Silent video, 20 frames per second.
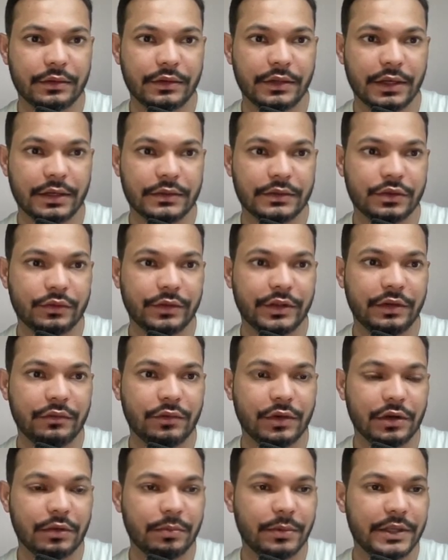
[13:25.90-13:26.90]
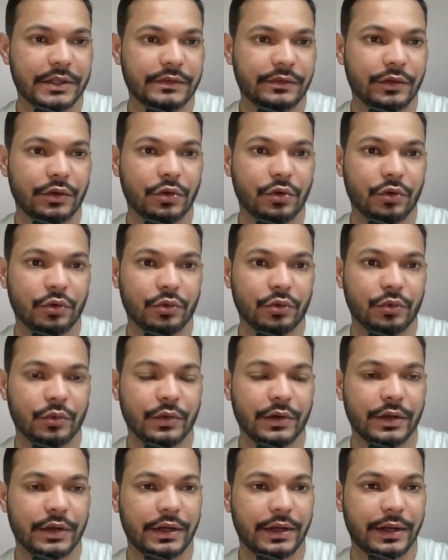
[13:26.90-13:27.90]
Yeah, so within workplace, we go to
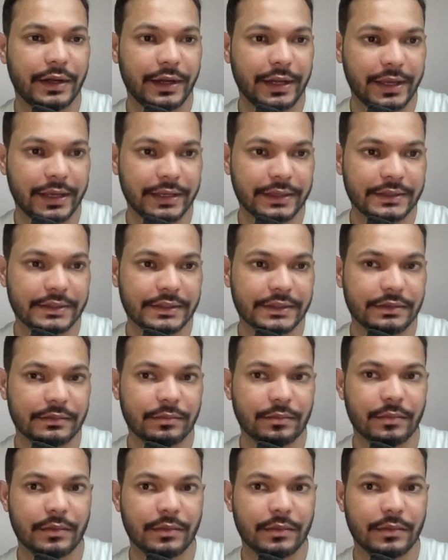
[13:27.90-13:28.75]
tags